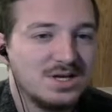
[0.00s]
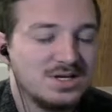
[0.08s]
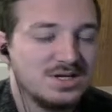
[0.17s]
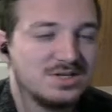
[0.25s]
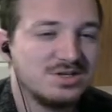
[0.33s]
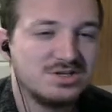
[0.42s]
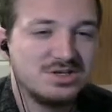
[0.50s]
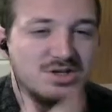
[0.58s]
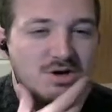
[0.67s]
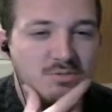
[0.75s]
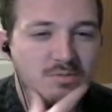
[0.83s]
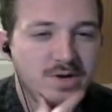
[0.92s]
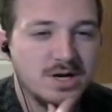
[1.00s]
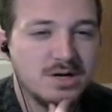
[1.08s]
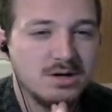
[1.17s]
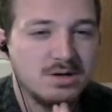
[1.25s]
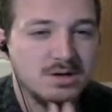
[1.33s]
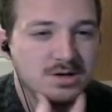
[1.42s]
This is so
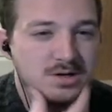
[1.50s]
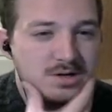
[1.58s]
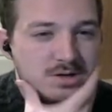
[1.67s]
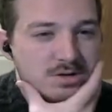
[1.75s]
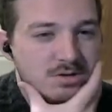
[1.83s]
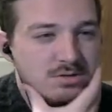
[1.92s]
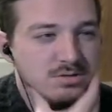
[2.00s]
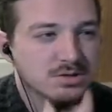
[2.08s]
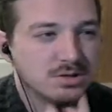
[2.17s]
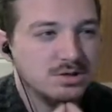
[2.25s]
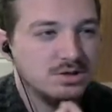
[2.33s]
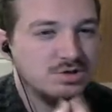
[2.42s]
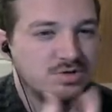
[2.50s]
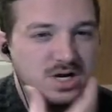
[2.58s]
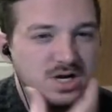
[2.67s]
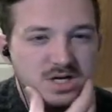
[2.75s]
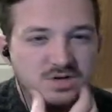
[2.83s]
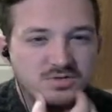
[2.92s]
weird. Usually the
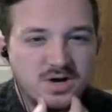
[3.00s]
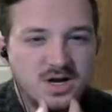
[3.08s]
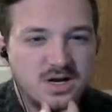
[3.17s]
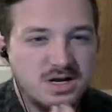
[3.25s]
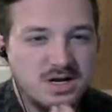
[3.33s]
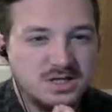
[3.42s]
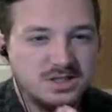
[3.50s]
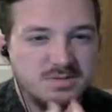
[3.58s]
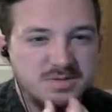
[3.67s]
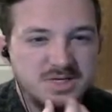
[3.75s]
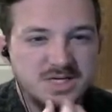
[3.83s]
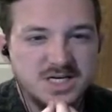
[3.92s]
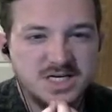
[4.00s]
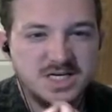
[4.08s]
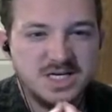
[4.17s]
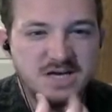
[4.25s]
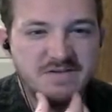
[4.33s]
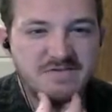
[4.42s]
train is right next to me and I
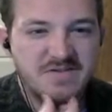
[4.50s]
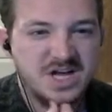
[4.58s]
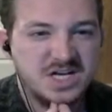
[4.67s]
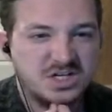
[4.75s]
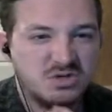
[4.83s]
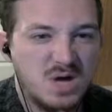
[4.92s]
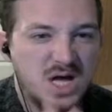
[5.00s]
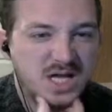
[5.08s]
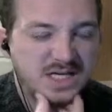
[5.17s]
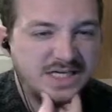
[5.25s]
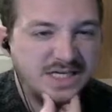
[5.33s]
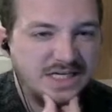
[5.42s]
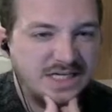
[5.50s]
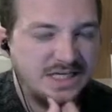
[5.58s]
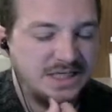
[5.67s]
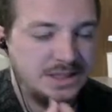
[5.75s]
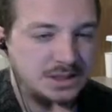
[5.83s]
can't find squat diddly.